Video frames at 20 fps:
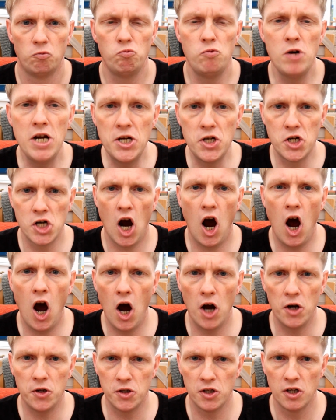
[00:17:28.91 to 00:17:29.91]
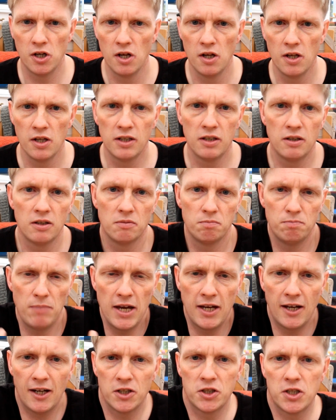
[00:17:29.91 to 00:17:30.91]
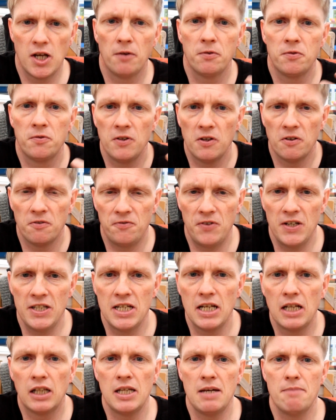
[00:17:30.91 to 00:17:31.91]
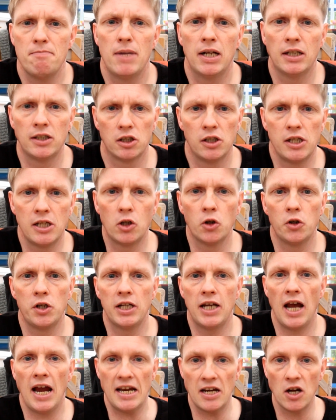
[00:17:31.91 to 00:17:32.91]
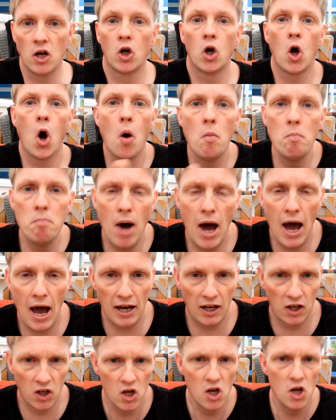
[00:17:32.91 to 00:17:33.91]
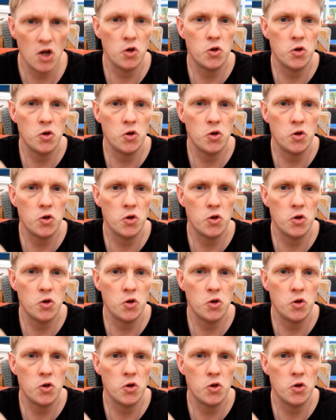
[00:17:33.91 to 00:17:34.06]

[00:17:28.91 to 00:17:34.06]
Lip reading: Recharge. Make ourselves feel physically and mentally good again. Come back.